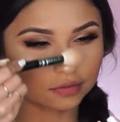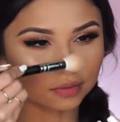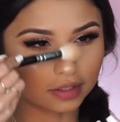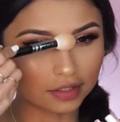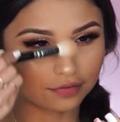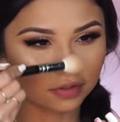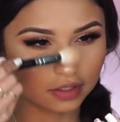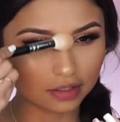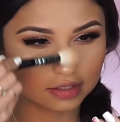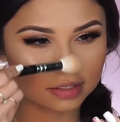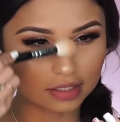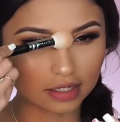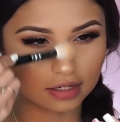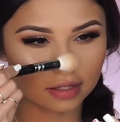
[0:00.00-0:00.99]
Do I even need
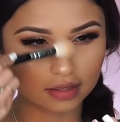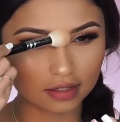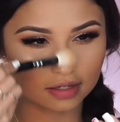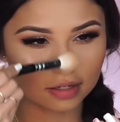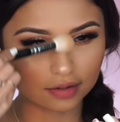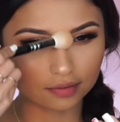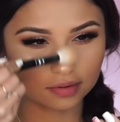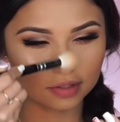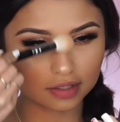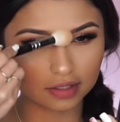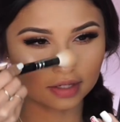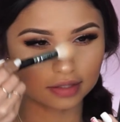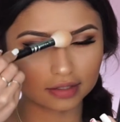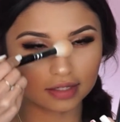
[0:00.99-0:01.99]
to say anything?
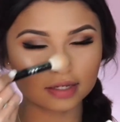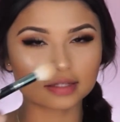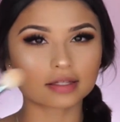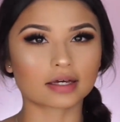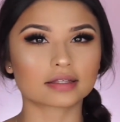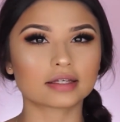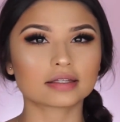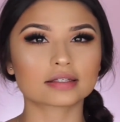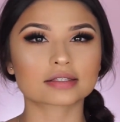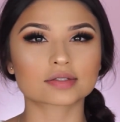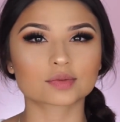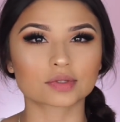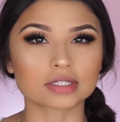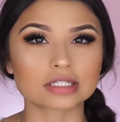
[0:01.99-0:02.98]
I think
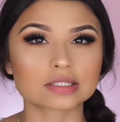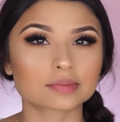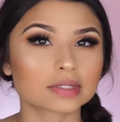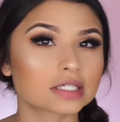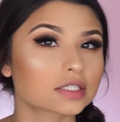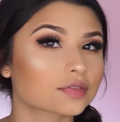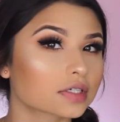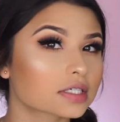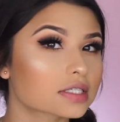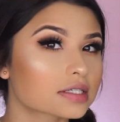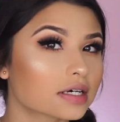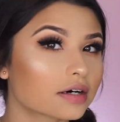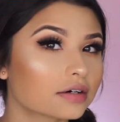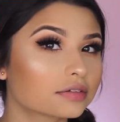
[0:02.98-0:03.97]
this really speaks for
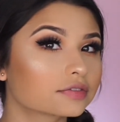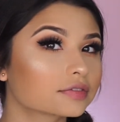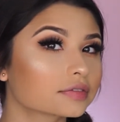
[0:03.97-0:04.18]
itself.